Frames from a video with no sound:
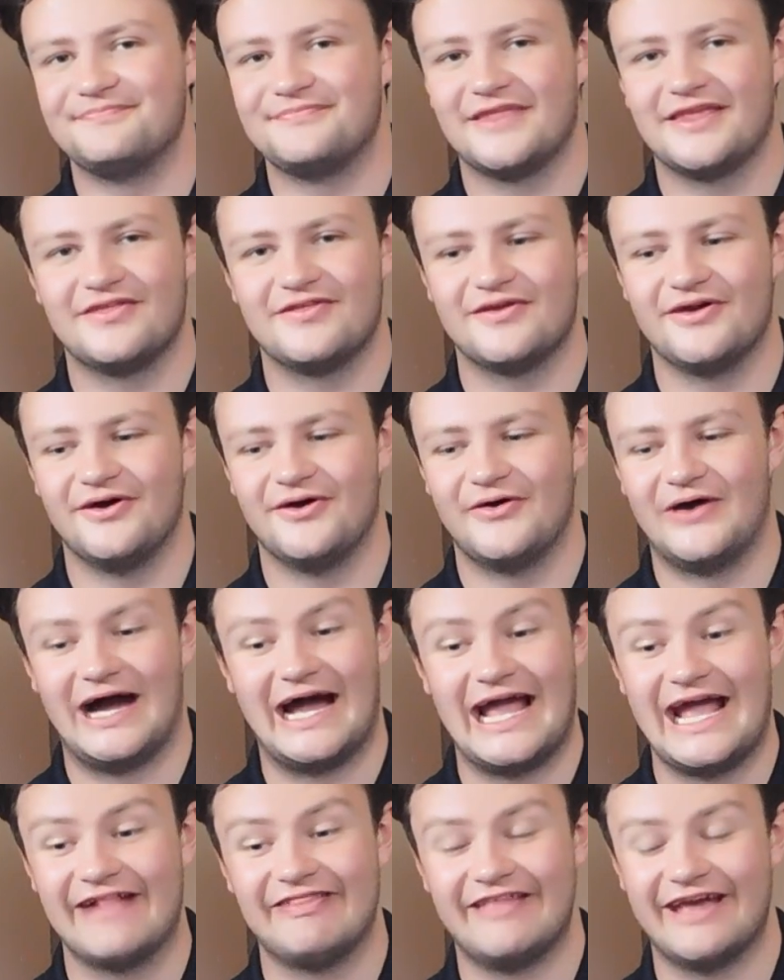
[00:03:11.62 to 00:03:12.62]
So
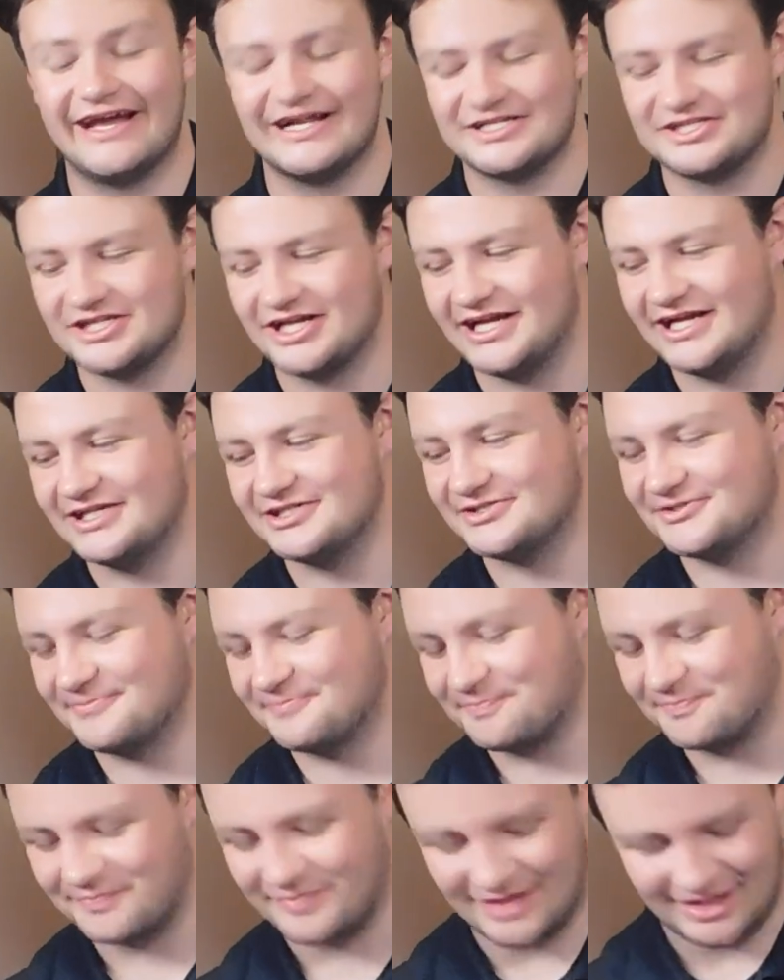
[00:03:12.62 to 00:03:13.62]
I had that changed,
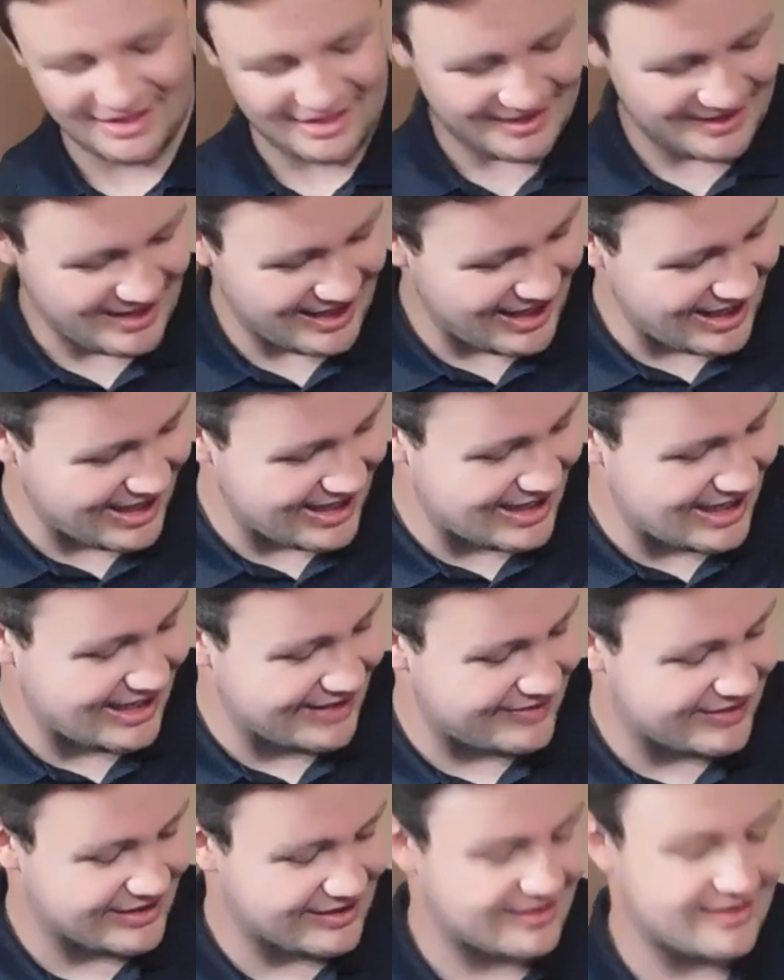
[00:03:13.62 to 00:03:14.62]
and I
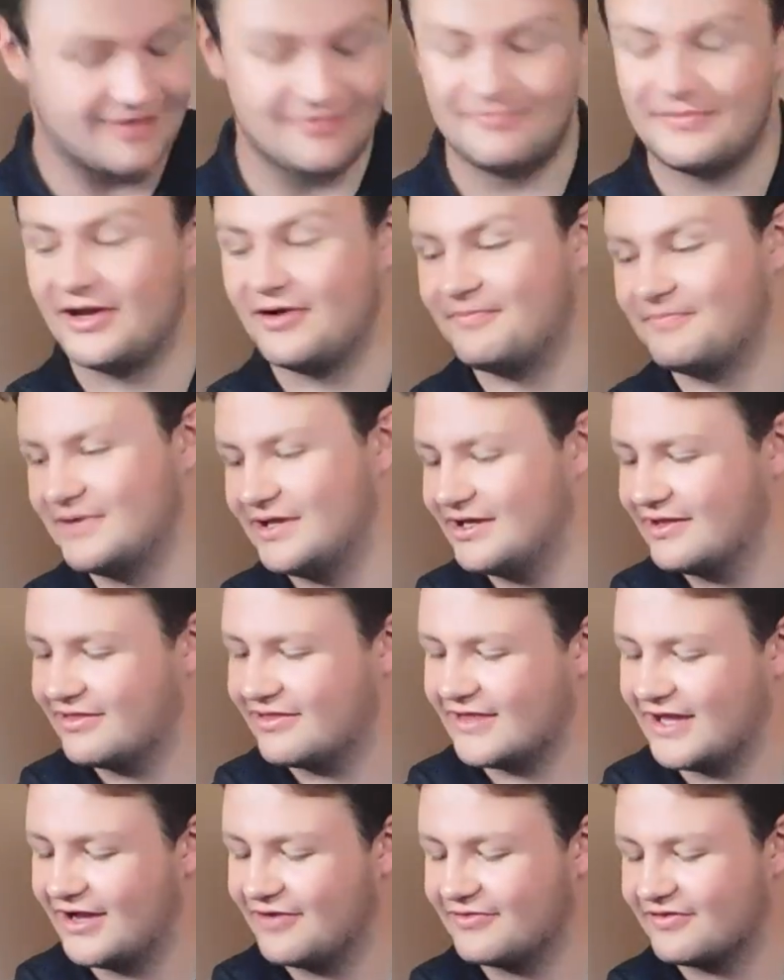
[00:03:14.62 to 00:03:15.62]
think it sounds better, but it
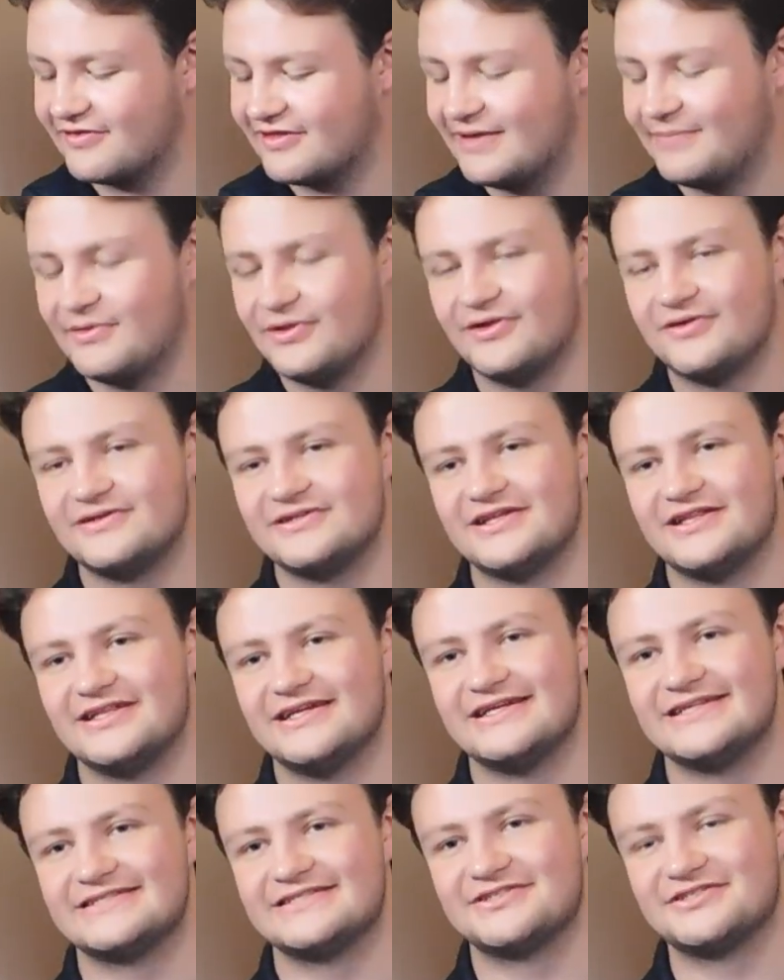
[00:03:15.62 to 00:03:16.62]
sounds similar to
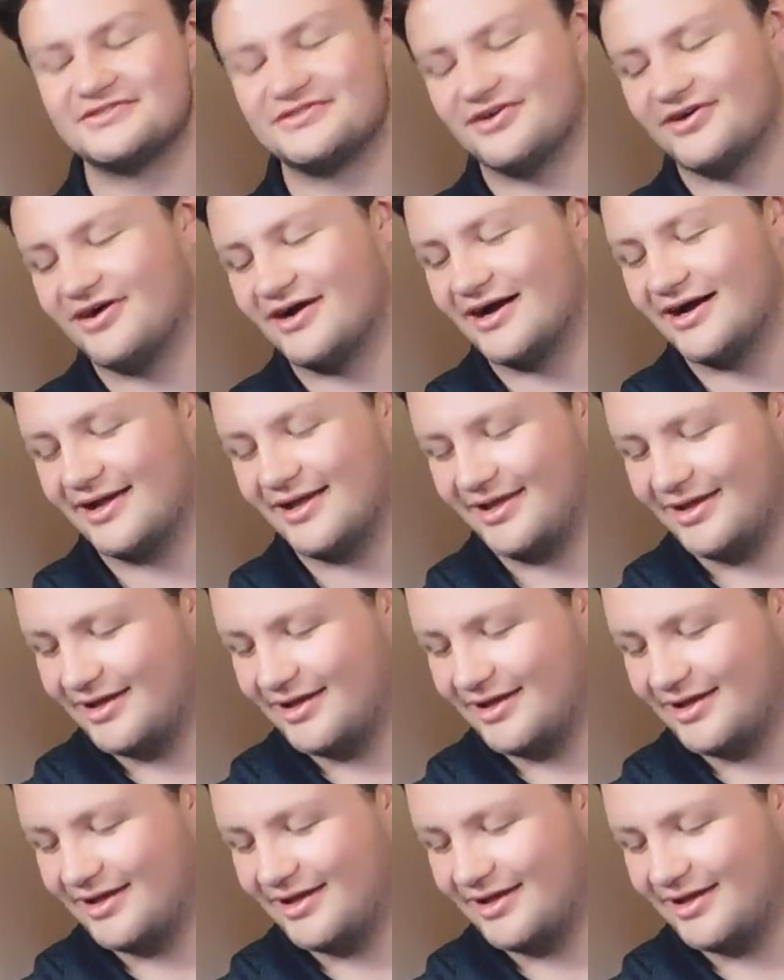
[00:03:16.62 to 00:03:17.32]
this stock.